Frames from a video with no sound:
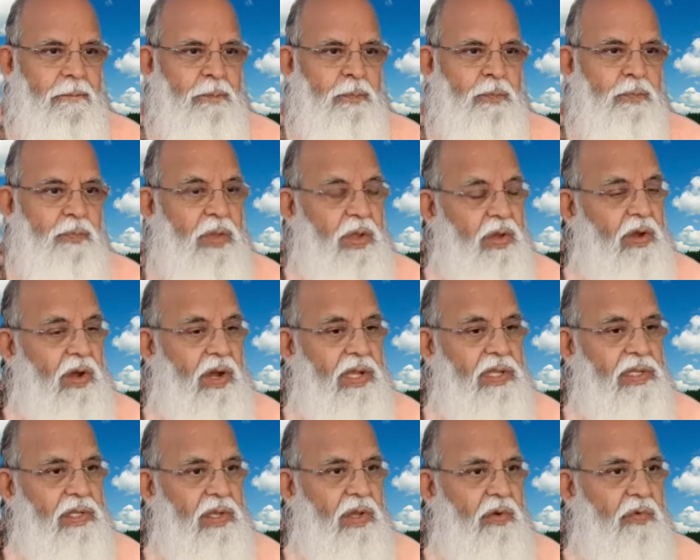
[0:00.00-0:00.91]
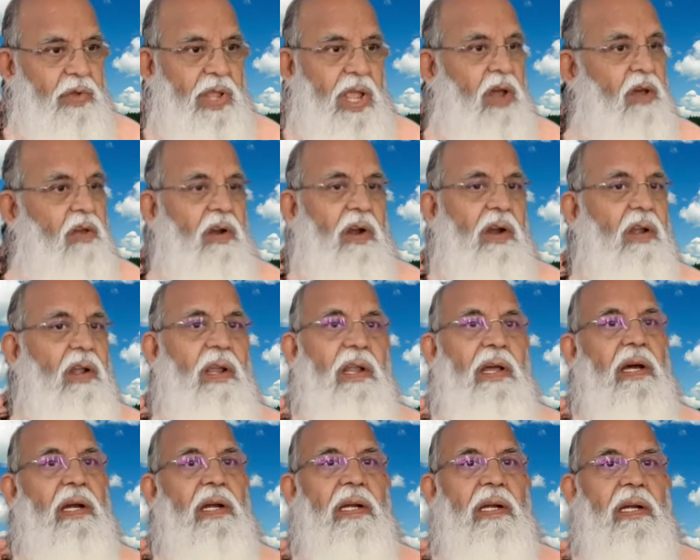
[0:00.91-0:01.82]
Because we have not
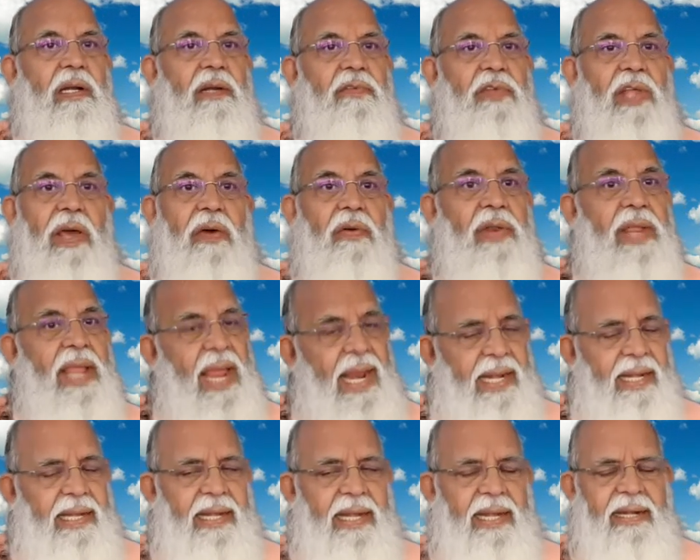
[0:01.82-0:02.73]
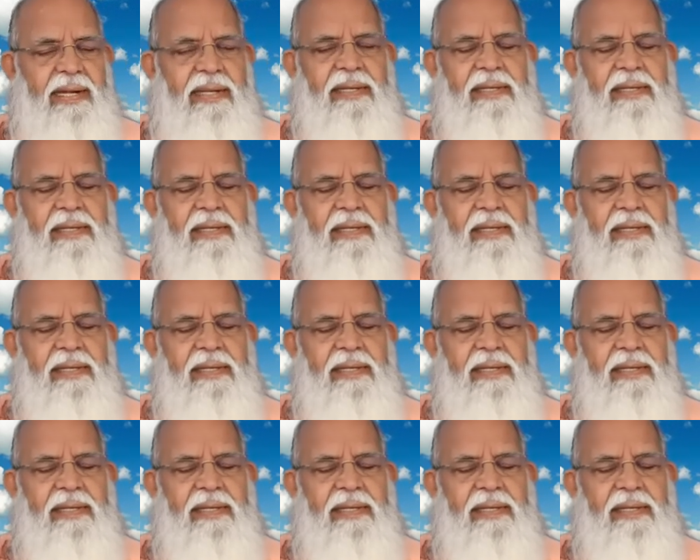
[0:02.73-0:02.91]
learned, we have reacted.